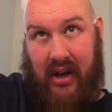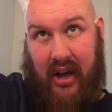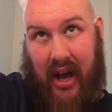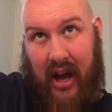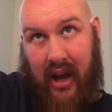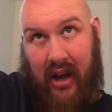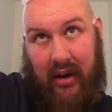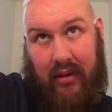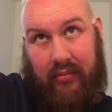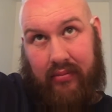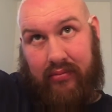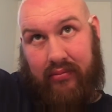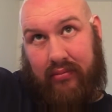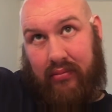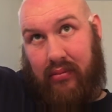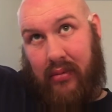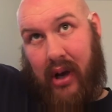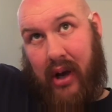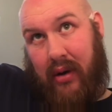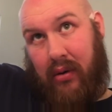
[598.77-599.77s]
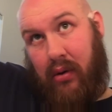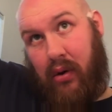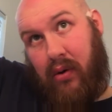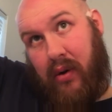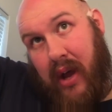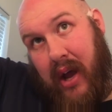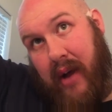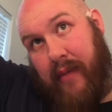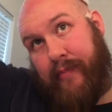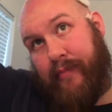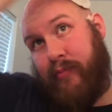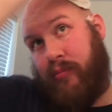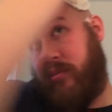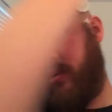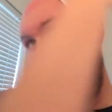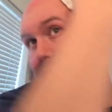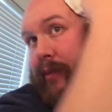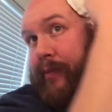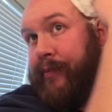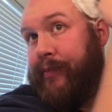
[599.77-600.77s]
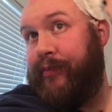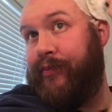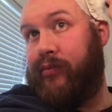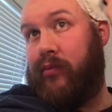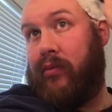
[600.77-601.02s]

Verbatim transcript: I I don't know yet, but